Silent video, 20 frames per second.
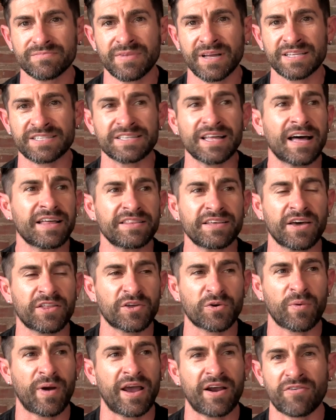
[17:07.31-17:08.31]
It's not the
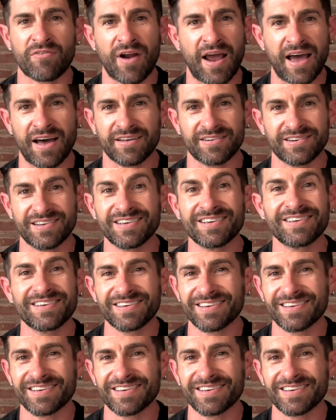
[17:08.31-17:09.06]
other way around.